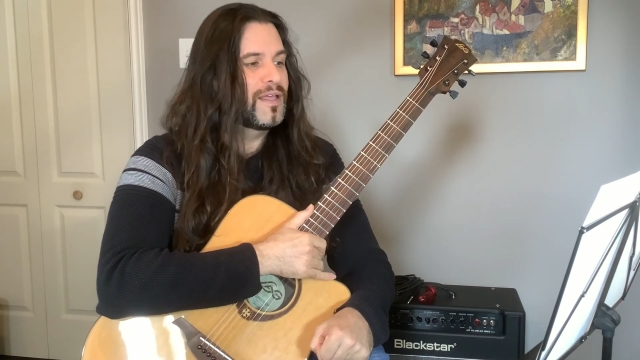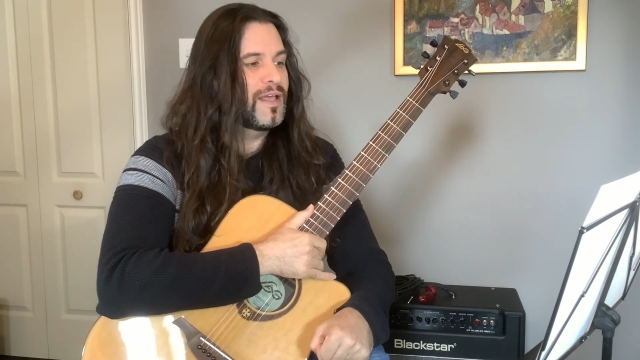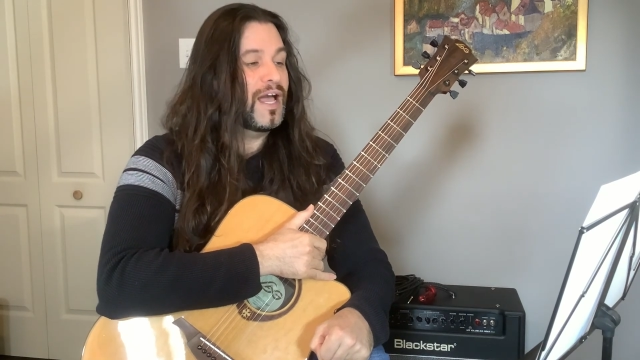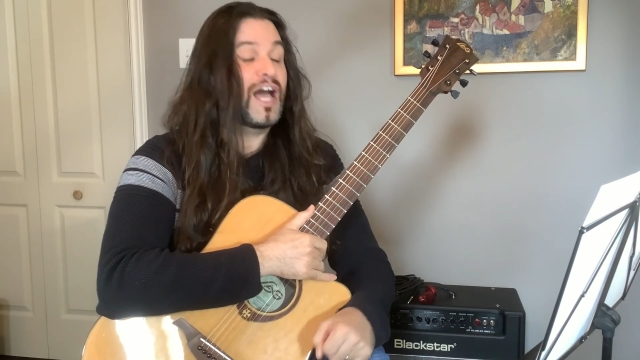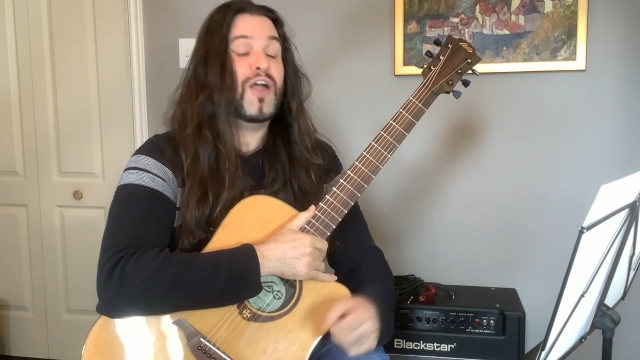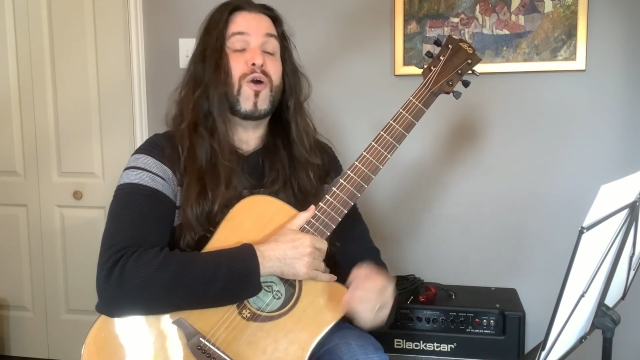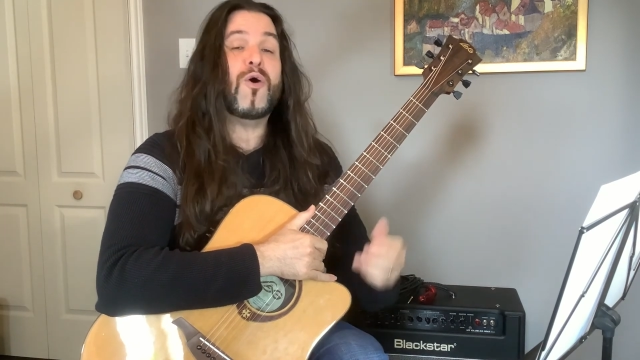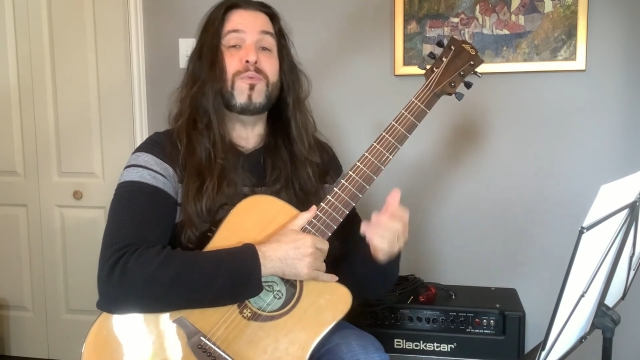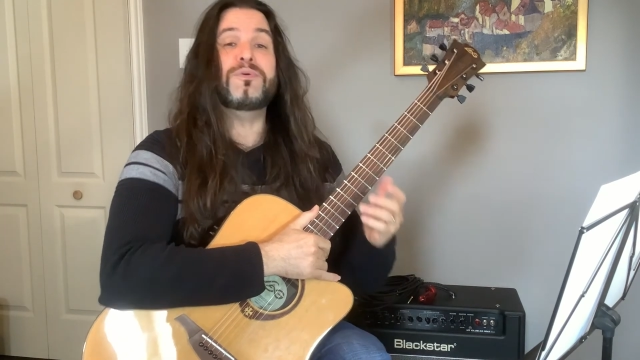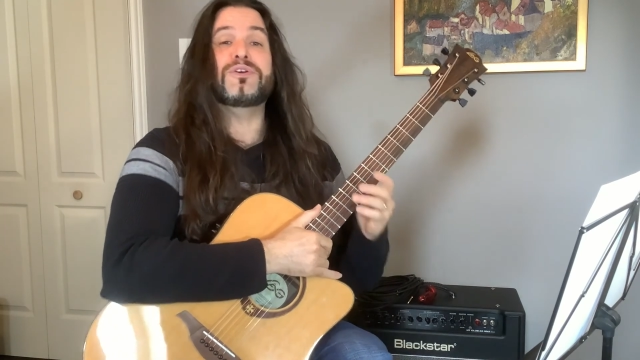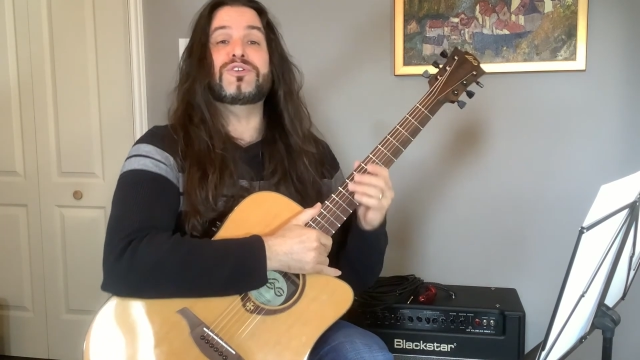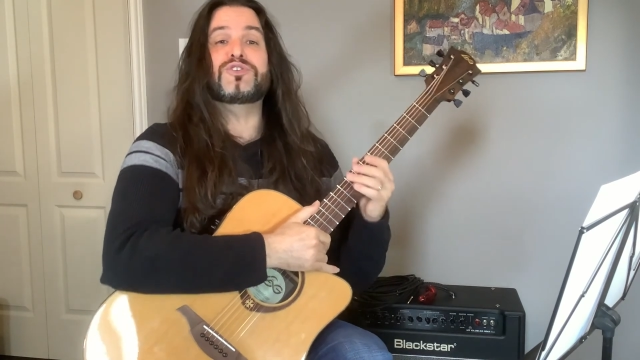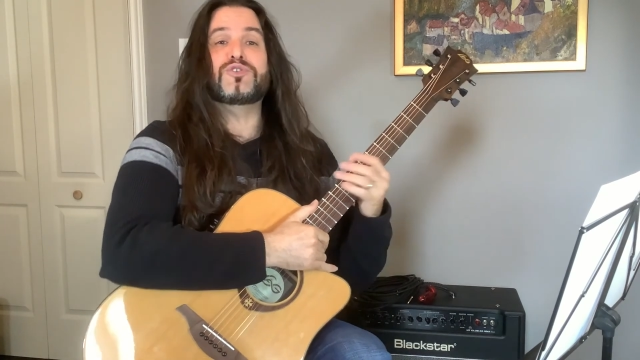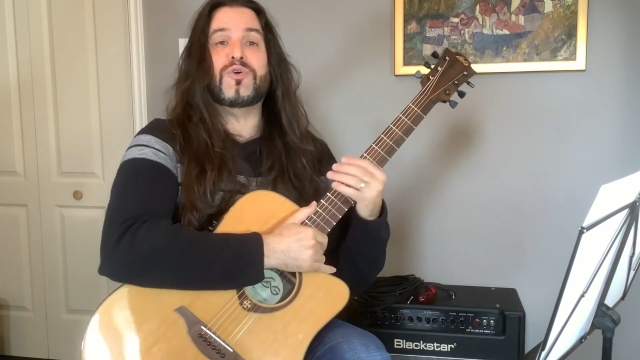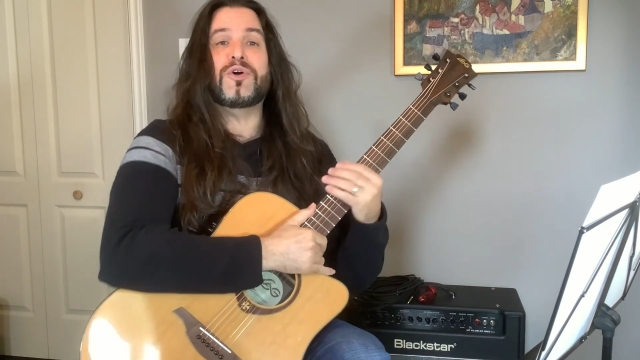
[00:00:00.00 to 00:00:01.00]
I hope you
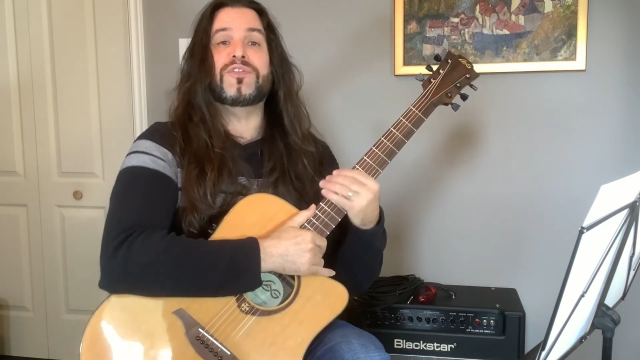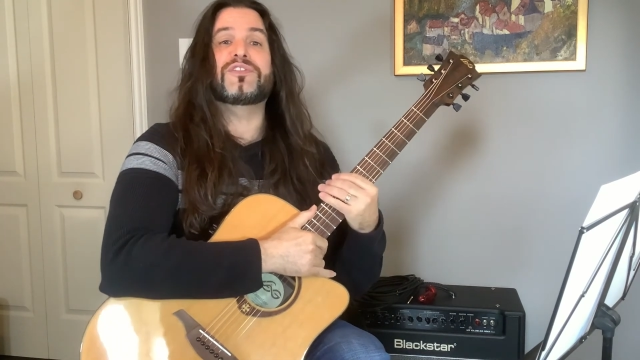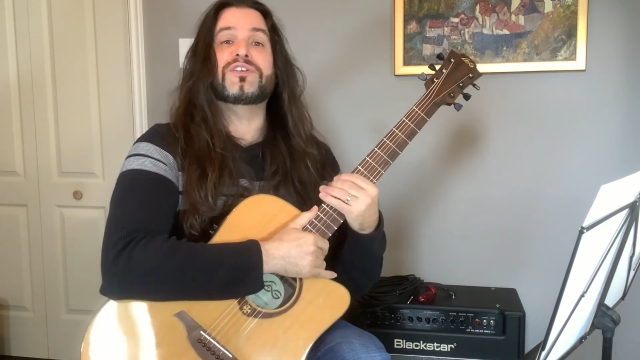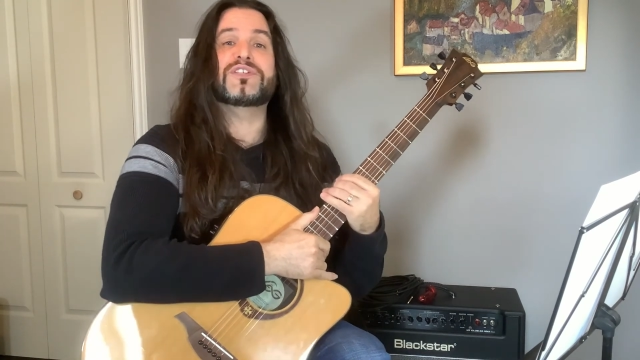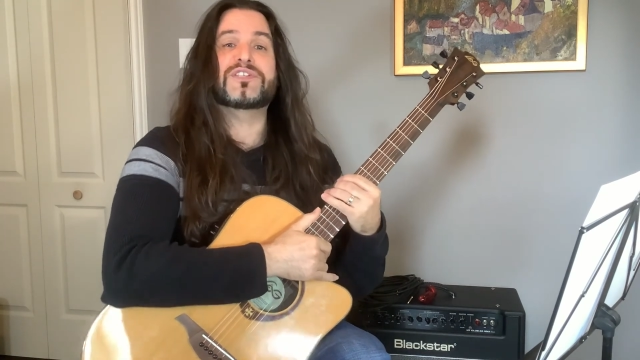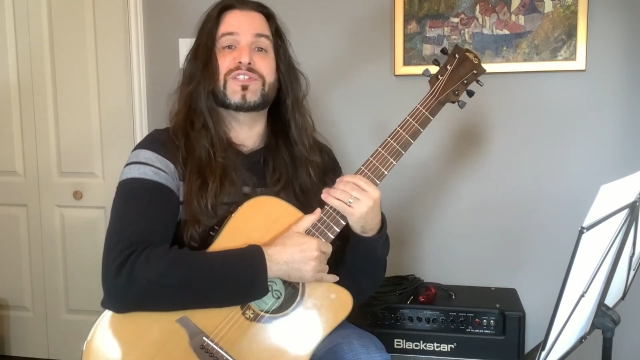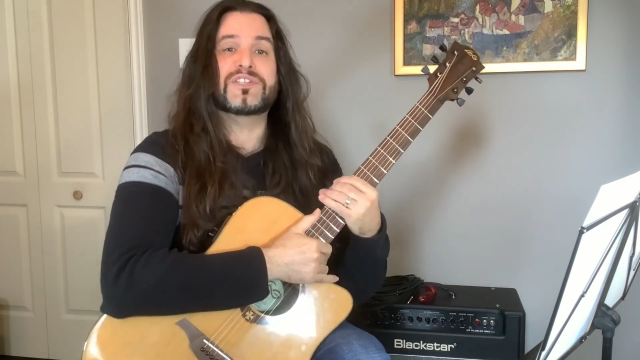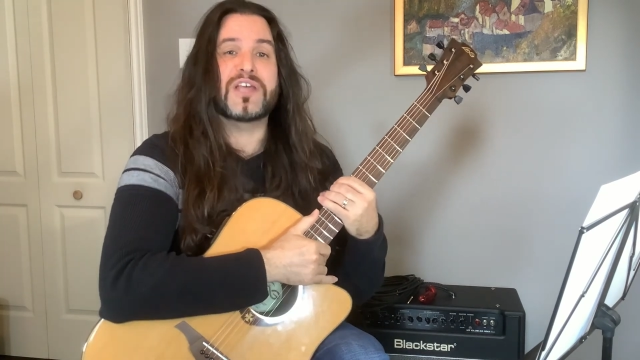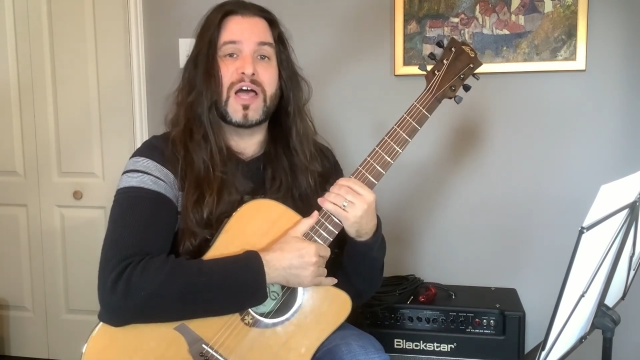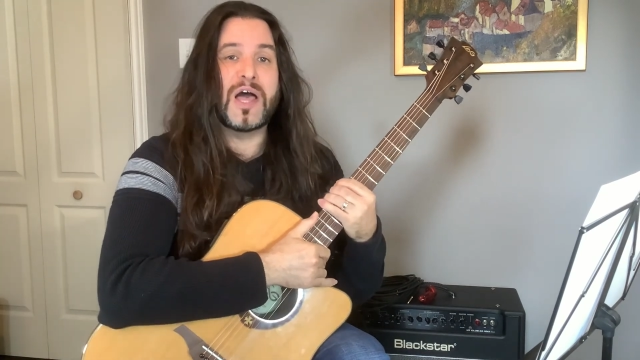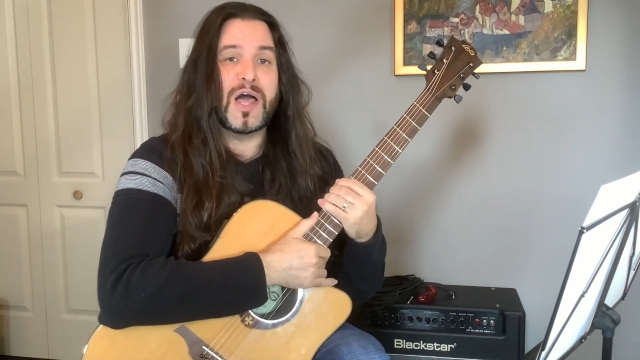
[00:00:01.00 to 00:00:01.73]
enjoyed this